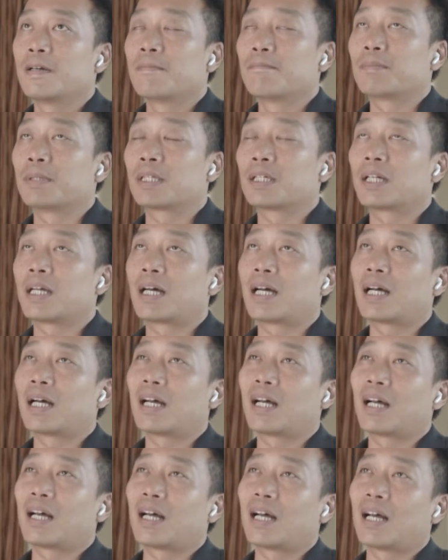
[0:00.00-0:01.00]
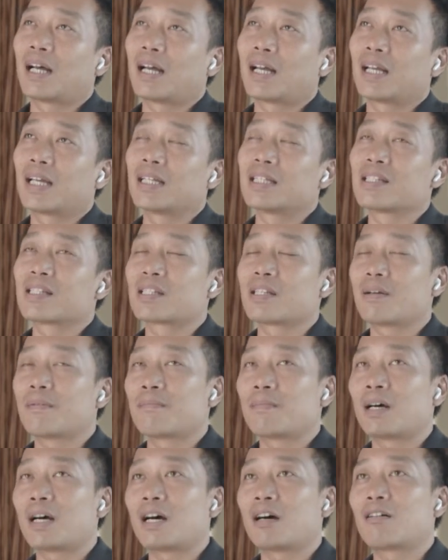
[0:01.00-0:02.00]
But in
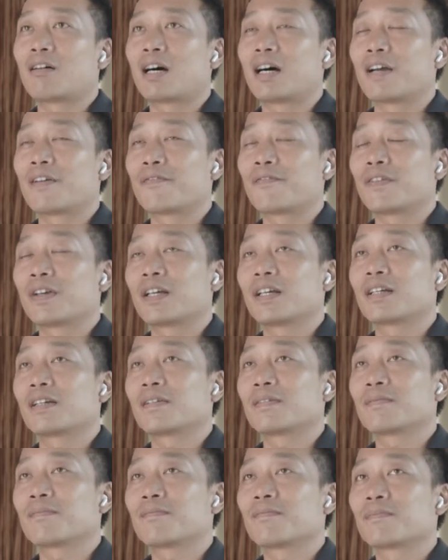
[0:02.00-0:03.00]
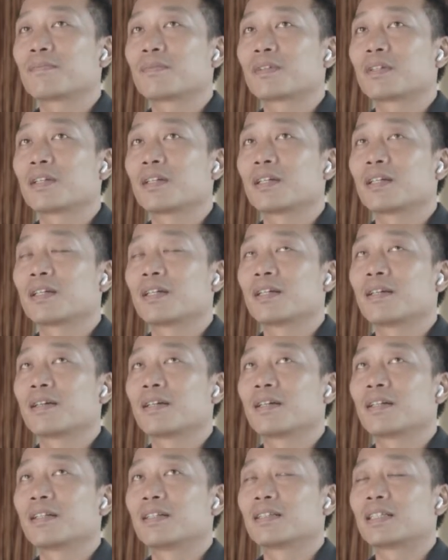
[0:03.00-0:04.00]
somehow, I think
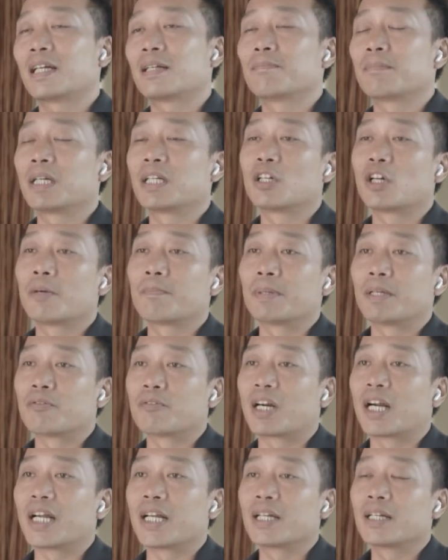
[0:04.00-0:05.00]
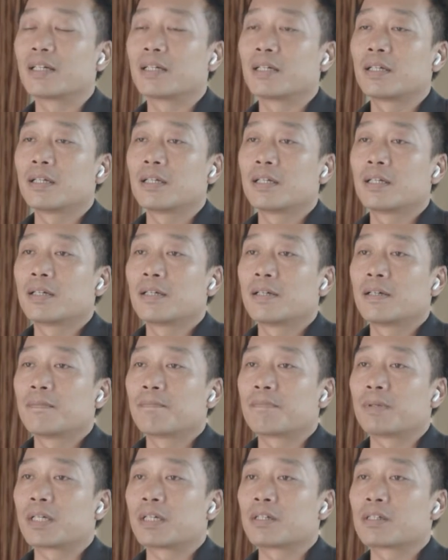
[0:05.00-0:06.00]
that may not be right.
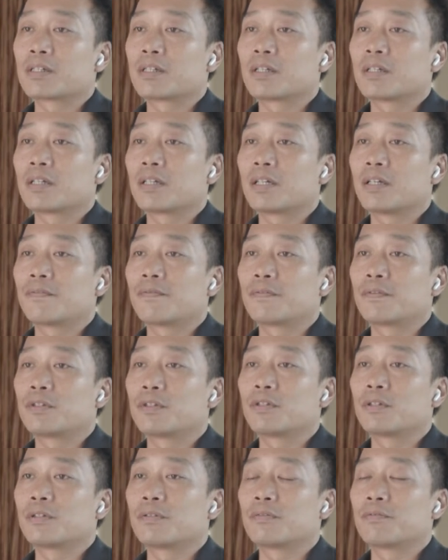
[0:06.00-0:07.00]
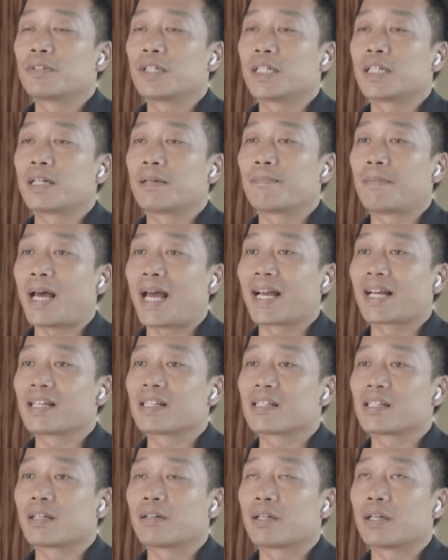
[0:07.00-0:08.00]
Because if you read a
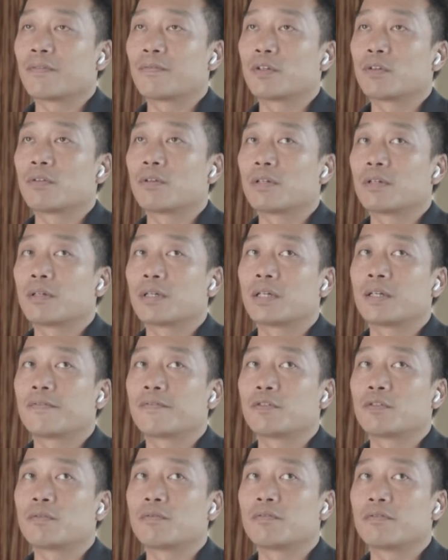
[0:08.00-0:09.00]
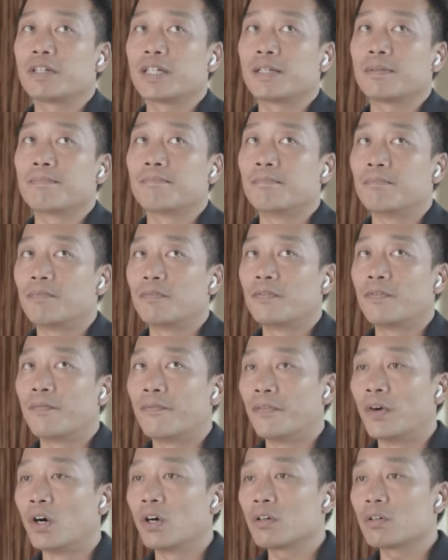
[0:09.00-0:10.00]
magazine, if you read
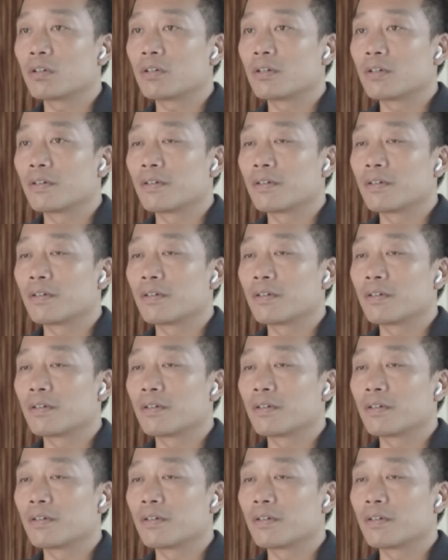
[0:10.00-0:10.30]
Vogue,